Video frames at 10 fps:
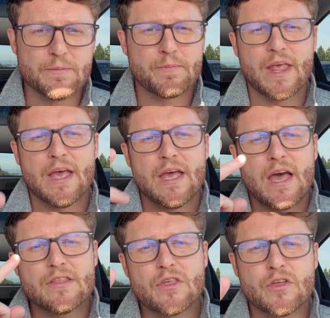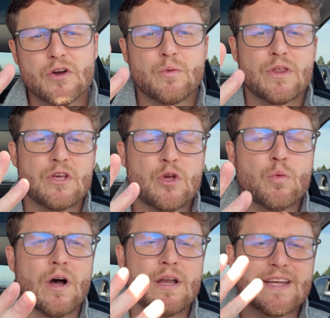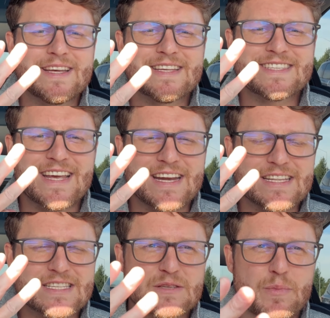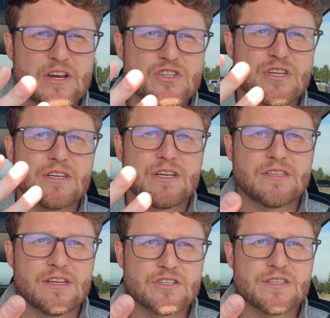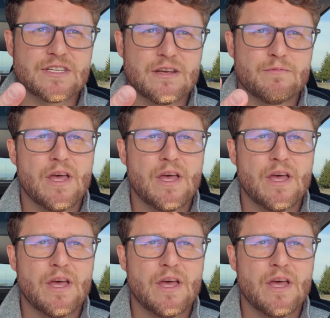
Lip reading: And the third one that you want is an inspection contingency.